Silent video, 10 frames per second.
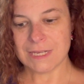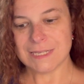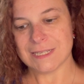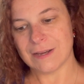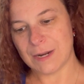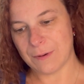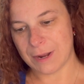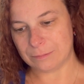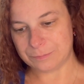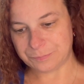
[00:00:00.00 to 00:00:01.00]
So anyway,
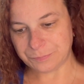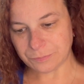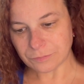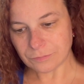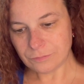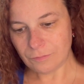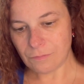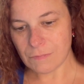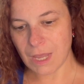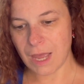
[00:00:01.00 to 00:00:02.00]

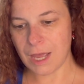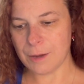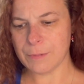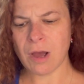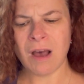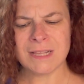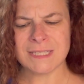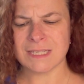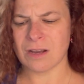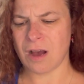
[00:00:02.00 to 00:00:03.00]
um,
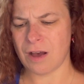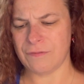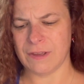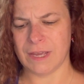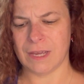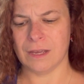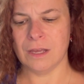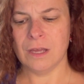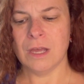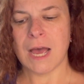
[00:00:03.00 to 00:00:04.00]
constant coughing
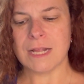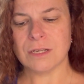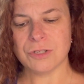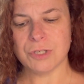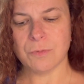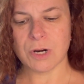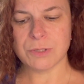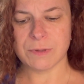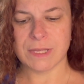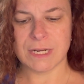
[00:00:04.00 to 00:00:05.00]
I told you worse
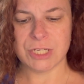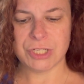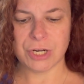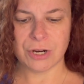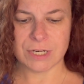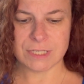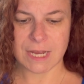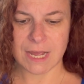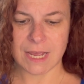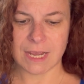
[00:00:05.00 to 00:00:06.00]
with any sugar
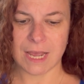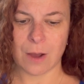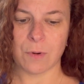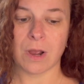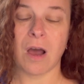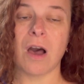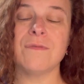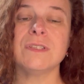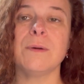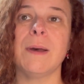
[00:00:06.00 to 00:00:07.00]
intake. I would cough
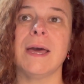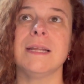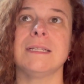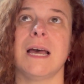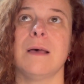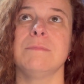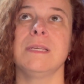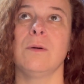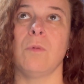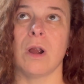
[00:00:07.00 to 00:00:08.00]
so bad at times
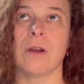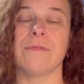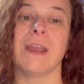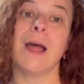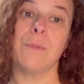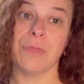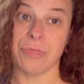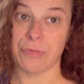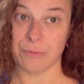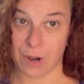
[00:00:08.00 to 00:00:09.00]
at work that I would
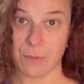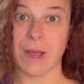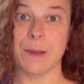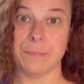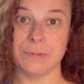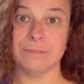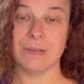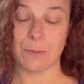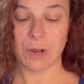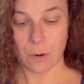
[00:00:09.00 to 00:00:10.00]
throw up.
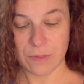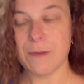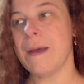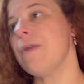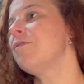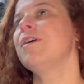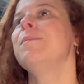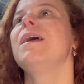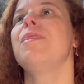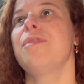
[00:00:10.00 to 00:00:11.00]
I would go in the bathroom
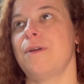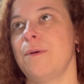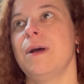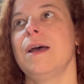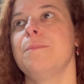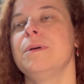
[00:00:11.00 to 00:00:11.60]
and throw up.